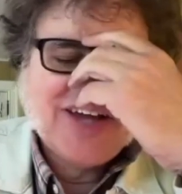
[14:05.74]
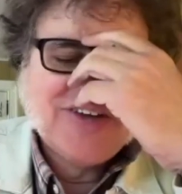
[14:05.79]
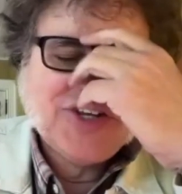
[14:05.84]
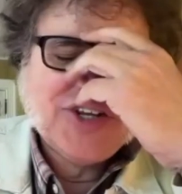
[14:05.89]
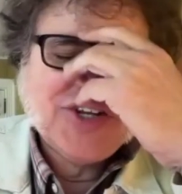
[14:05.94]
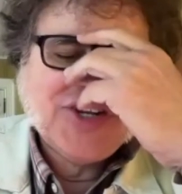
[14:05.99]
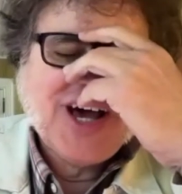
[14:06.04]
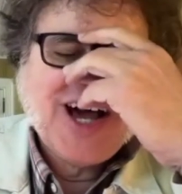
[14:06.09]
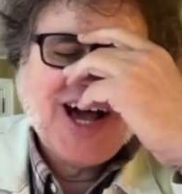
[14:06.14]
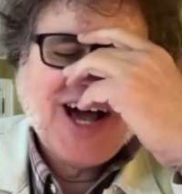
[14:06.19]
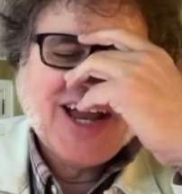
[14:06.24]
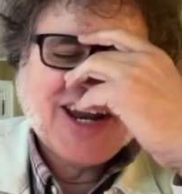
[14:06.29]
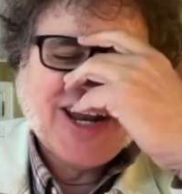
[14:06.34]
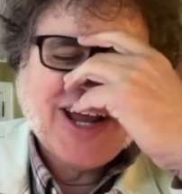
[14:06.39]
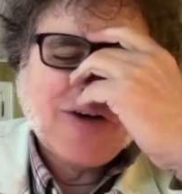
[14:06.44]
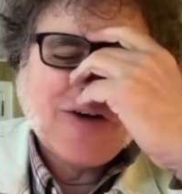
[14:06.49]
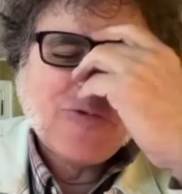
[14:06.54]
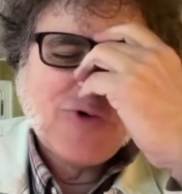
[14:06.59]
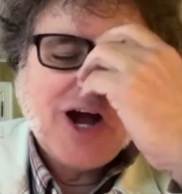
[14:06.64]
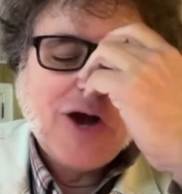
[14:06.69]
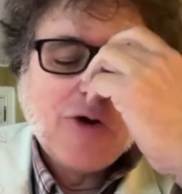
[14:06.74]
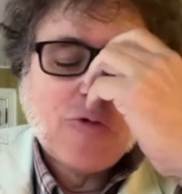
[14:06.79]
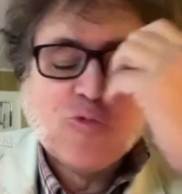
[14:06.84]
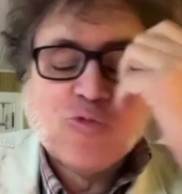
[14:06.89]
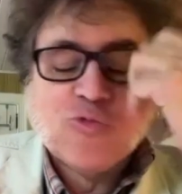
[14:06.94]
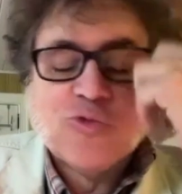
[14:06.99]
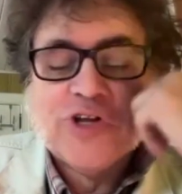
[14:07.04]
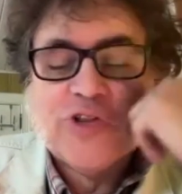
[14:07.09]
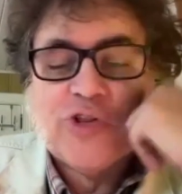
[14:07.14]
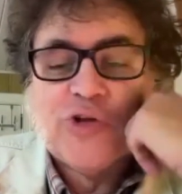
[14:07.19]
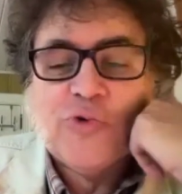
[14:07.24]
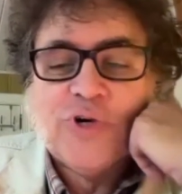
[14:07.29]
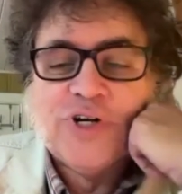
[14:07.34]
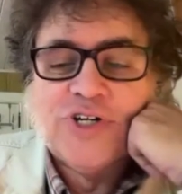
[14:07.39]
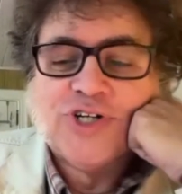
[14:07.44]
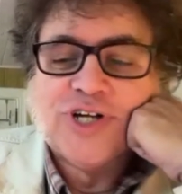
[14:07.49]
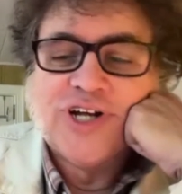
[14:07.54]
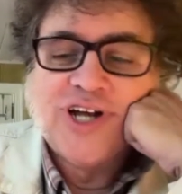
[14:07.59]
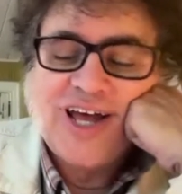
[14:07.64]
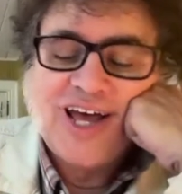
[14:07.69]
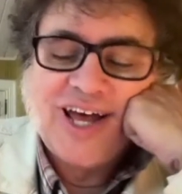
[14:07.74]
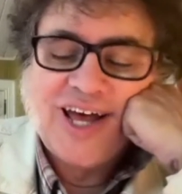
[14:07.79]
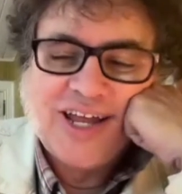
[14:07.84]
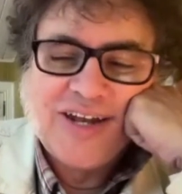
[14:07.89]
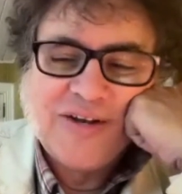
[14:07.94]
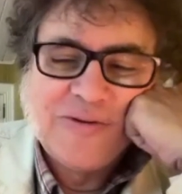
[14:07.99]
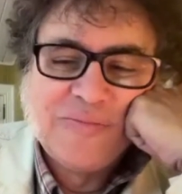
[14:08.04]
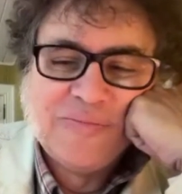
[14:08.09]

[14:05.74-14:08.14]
did not. I really wish I had.